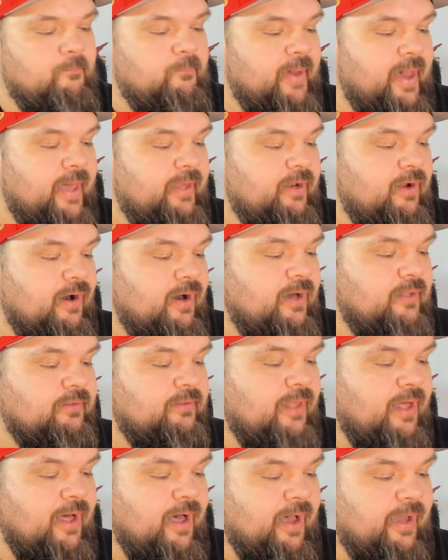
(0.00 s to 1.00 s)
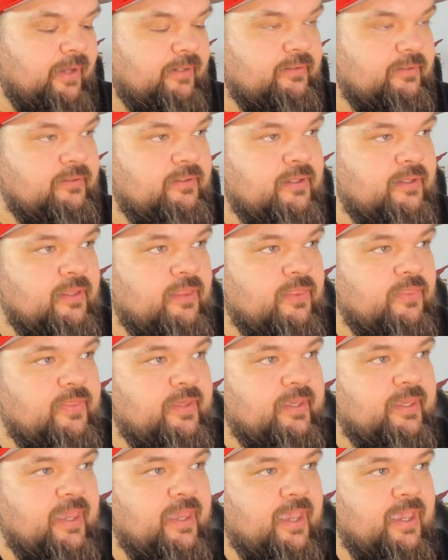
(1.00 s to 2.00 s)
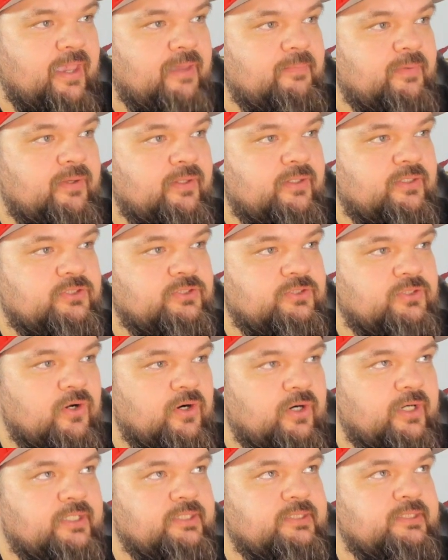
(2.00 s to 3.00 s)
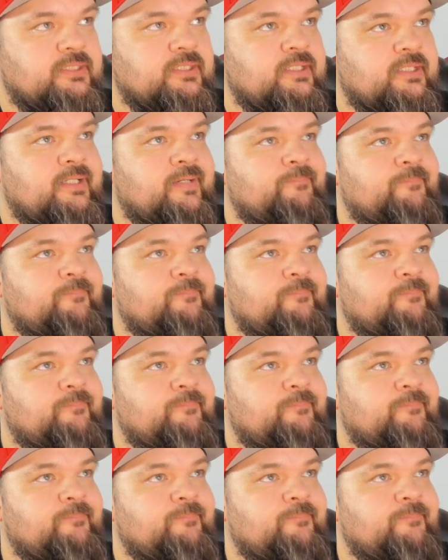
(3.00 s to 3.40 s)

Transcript: Bet Online, the game starts